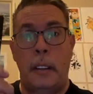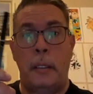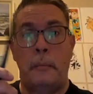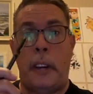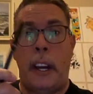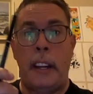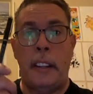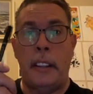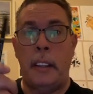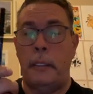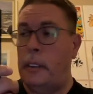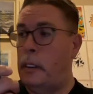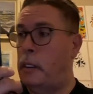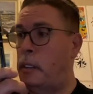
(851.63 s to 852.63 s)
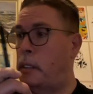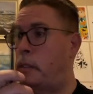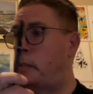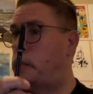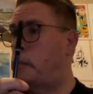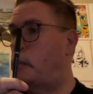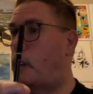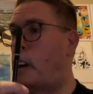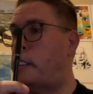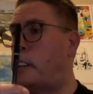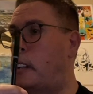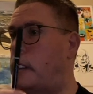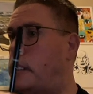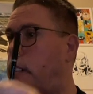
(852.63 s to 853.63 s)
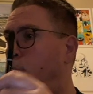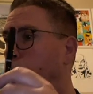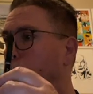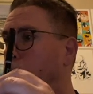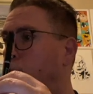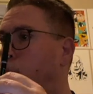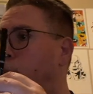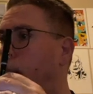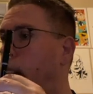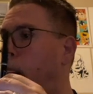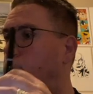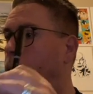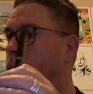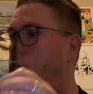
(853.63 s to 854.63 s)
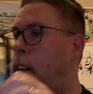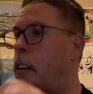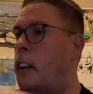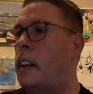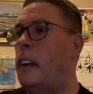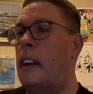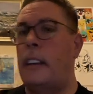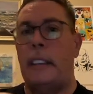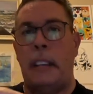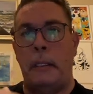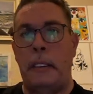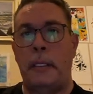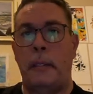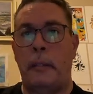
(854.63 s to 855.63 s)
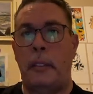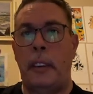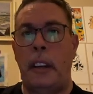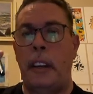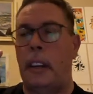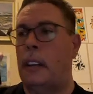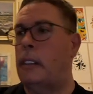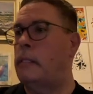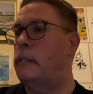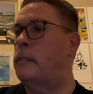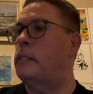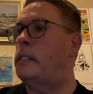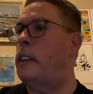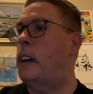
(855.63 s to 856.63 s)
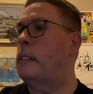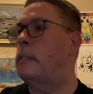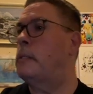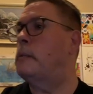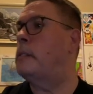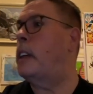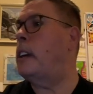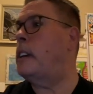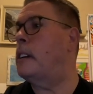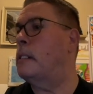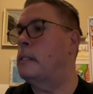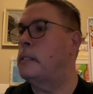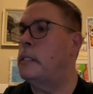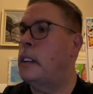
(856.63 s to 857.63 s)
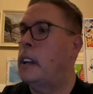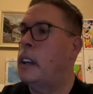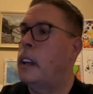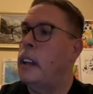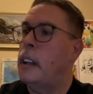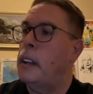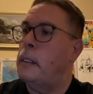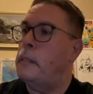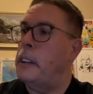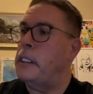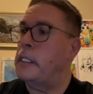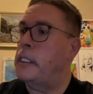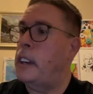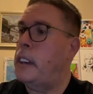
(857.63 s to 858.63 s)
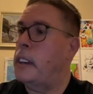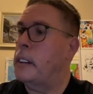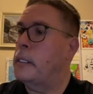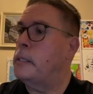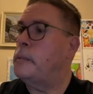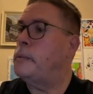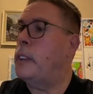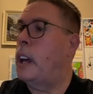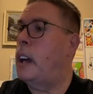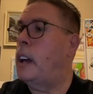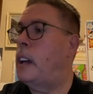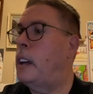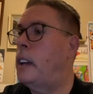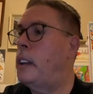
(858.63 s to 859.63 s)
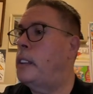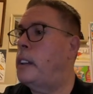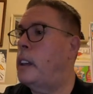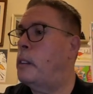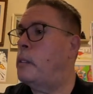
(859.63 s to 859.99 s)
Pilot, if you're watching this, please keep that in mind. Send me some free stuff. Thank you. Please and thank you. The